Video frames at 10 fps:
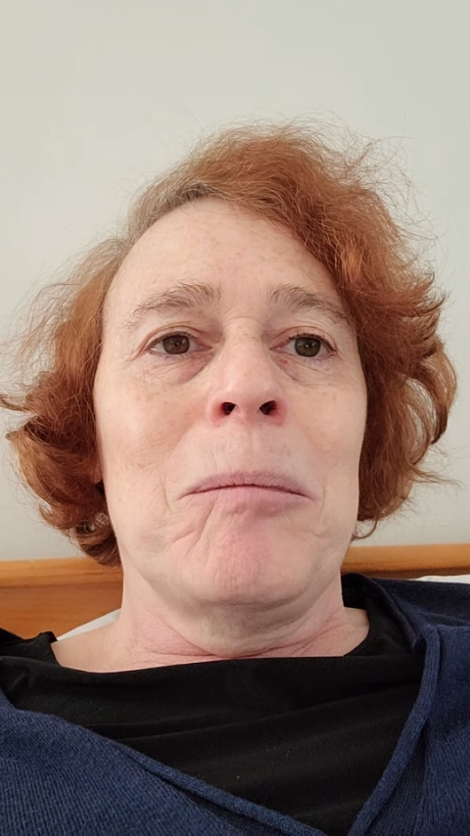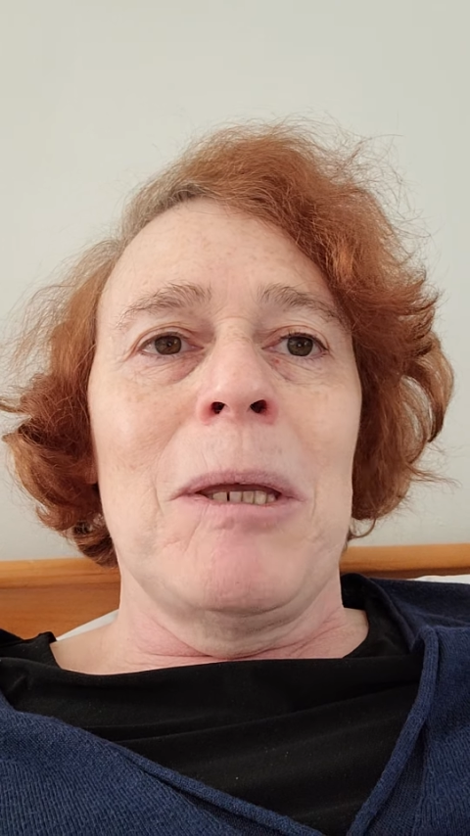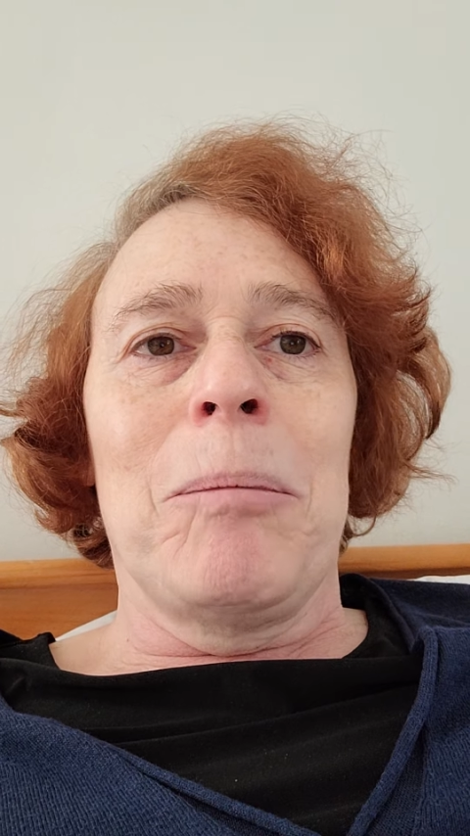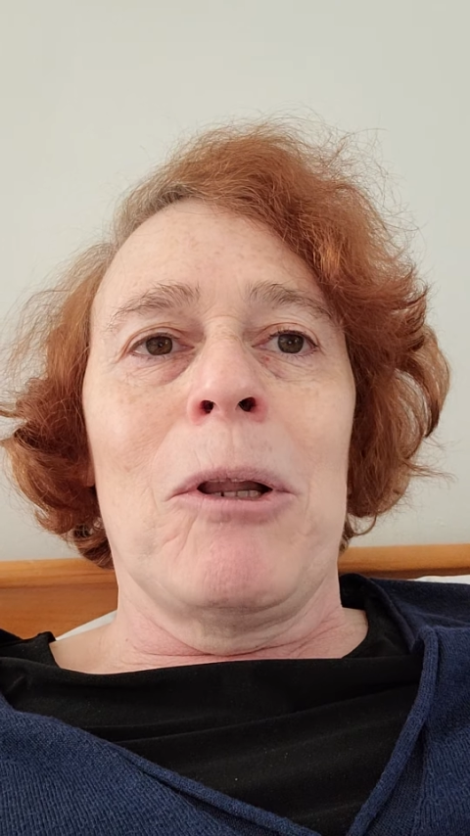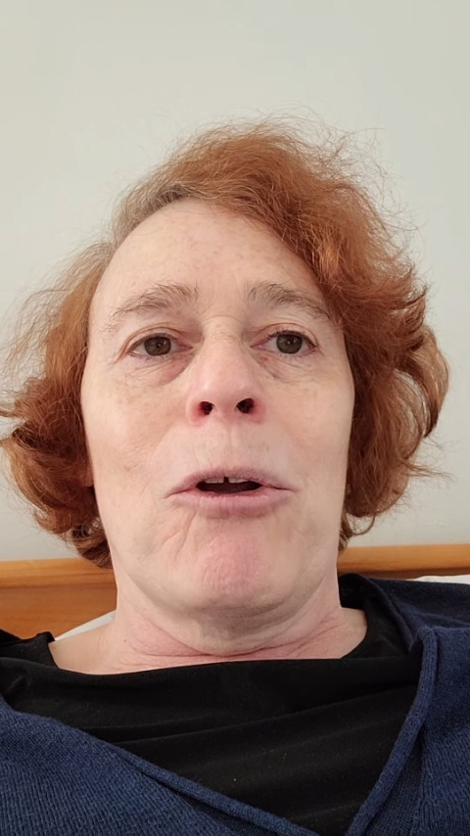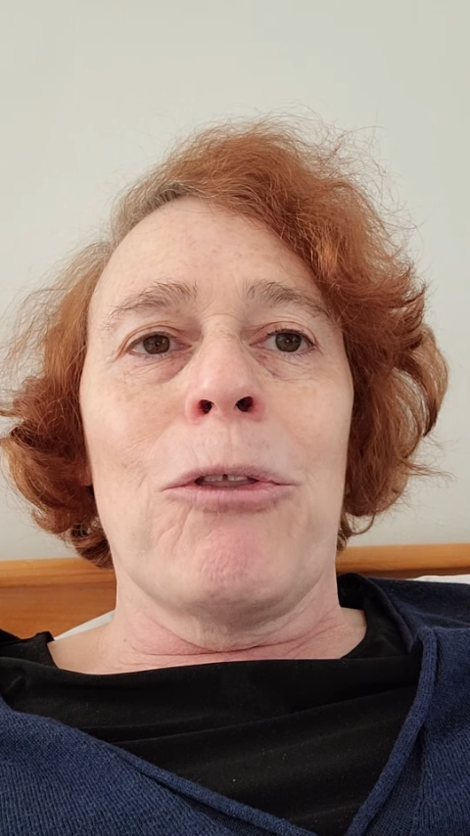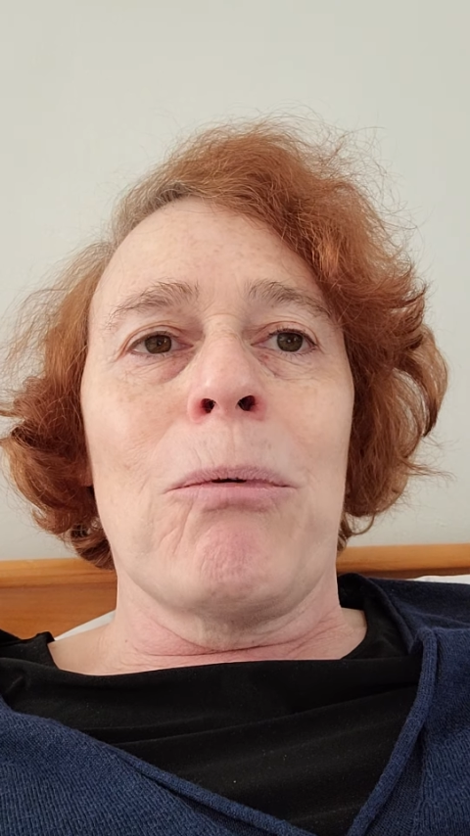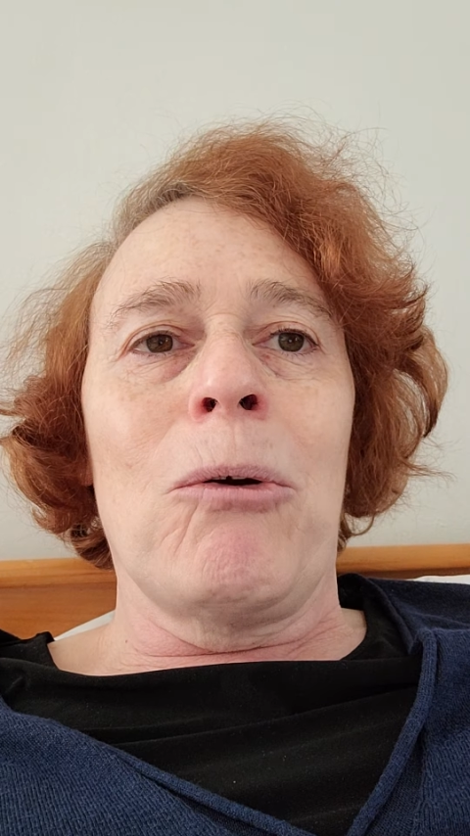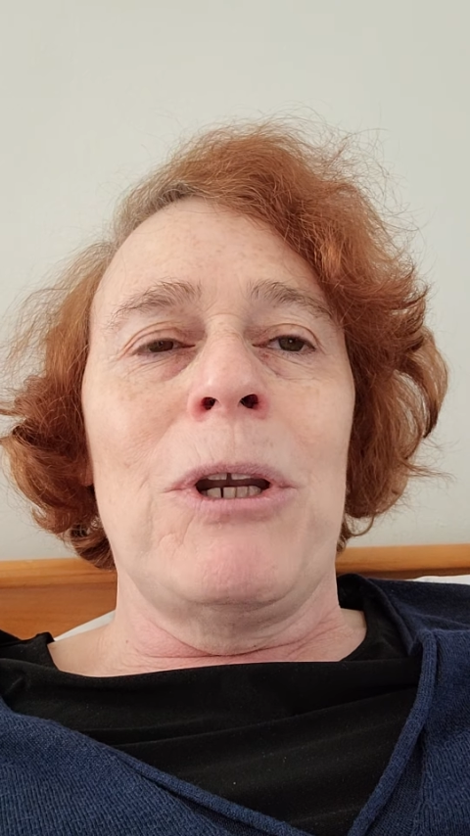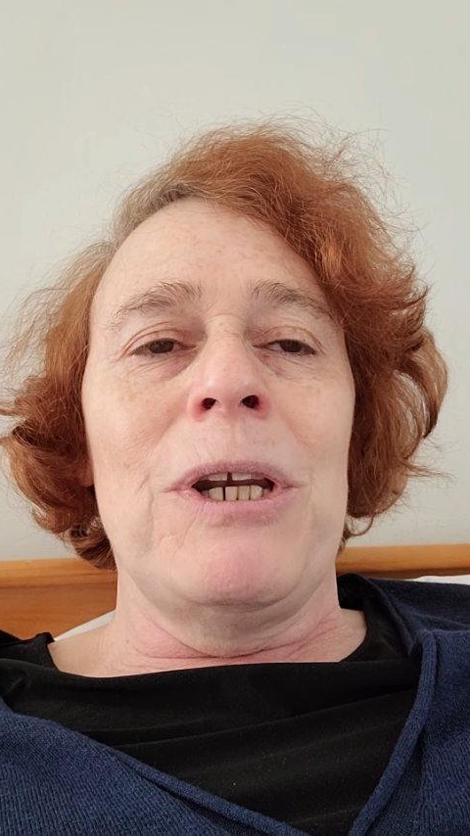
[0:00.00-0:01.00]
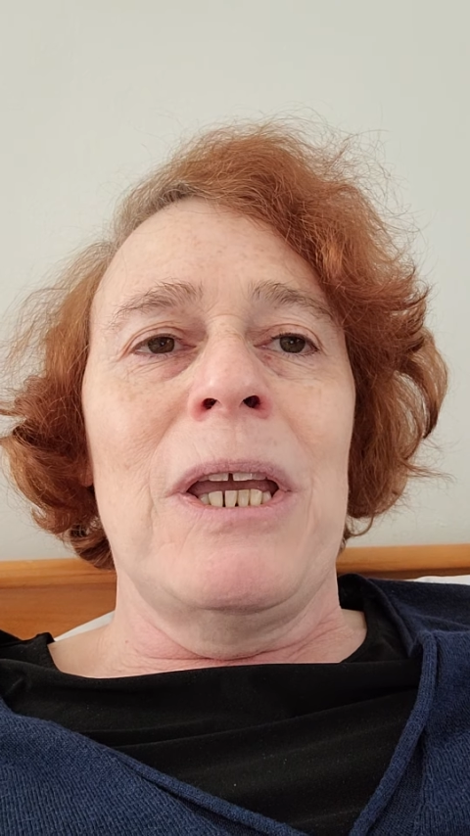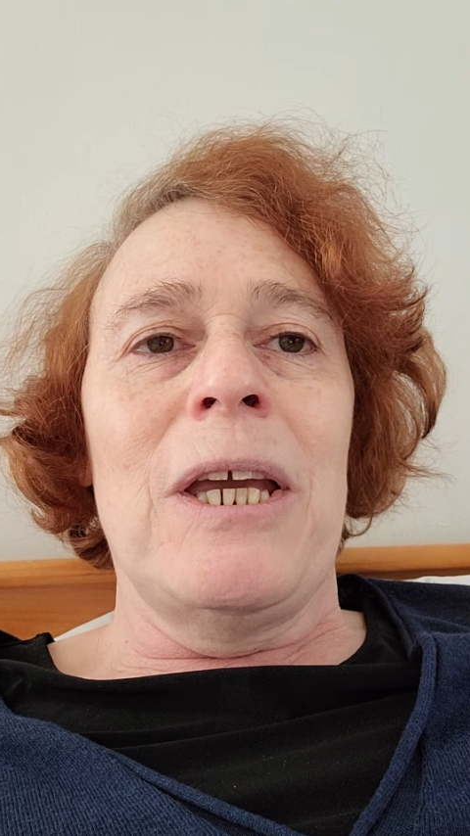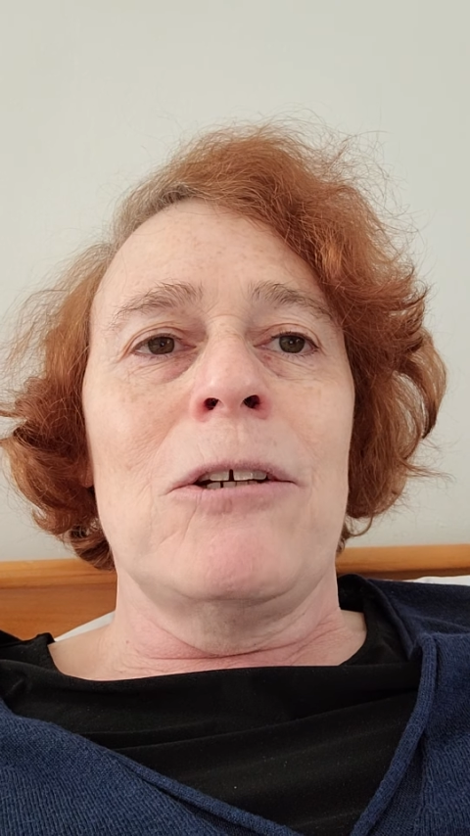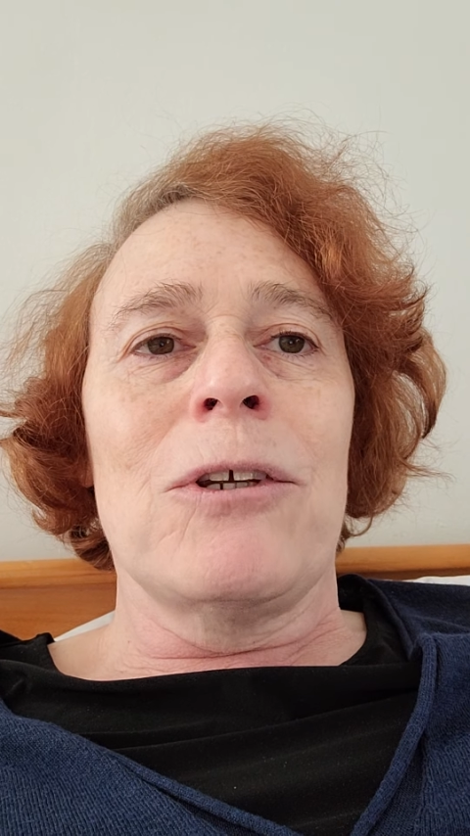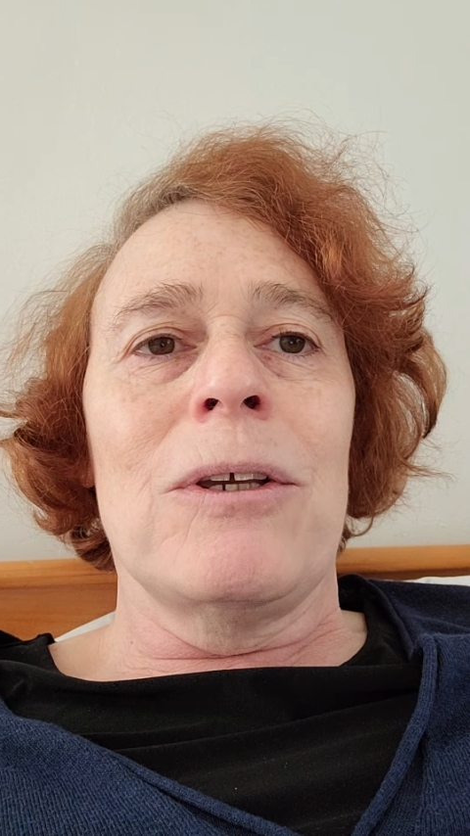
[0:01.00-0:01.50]
People are thrown in
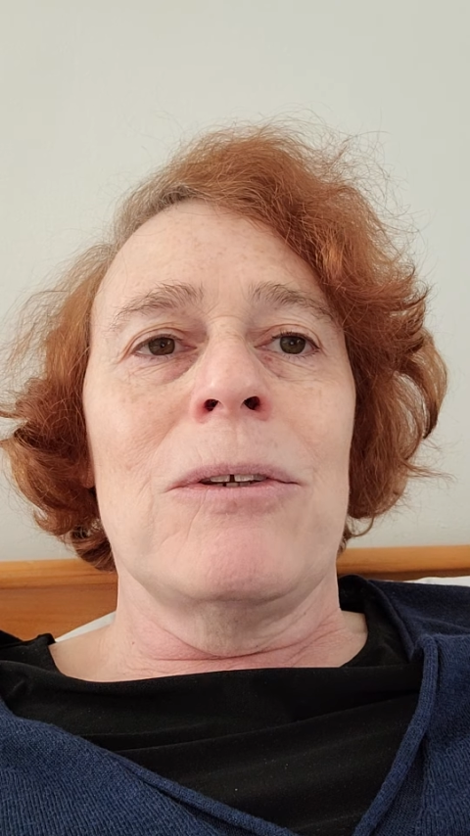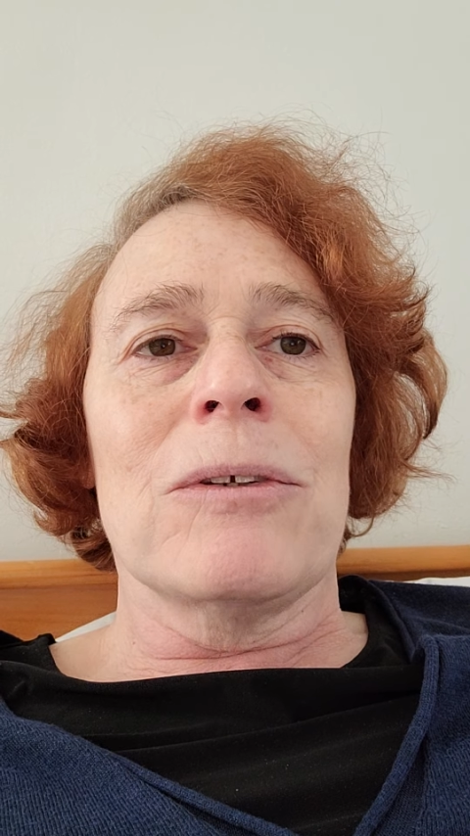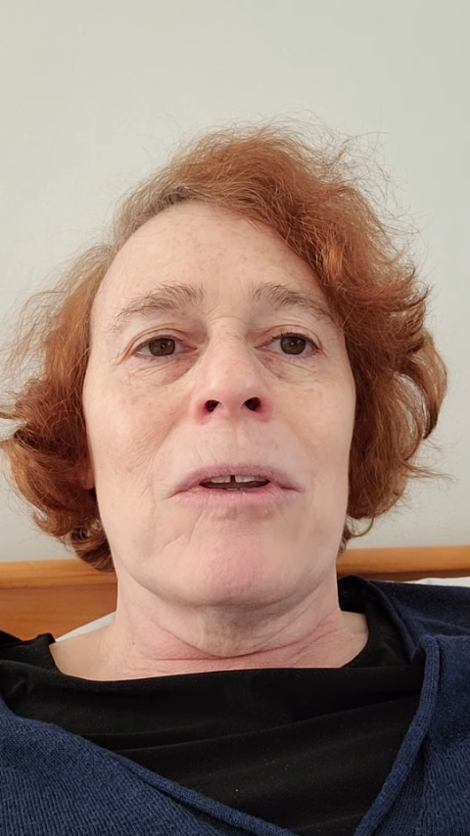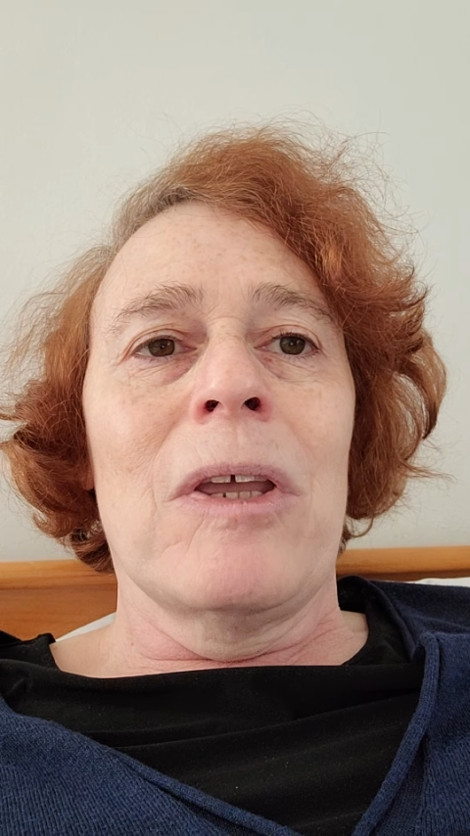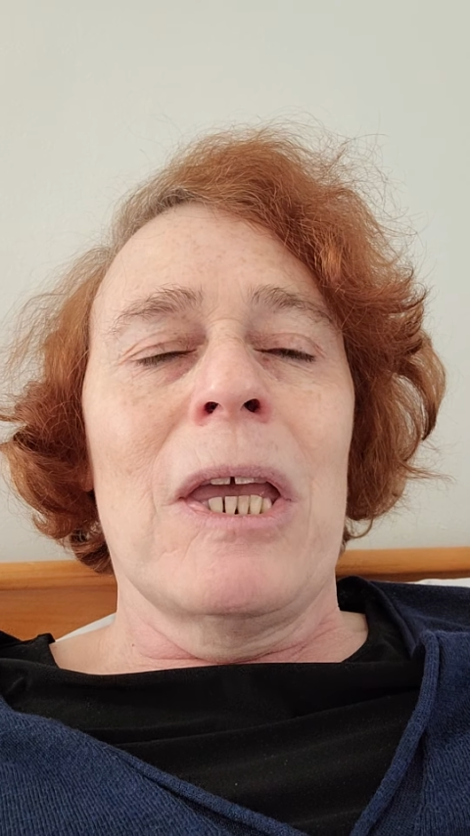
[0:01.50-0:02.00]
cages,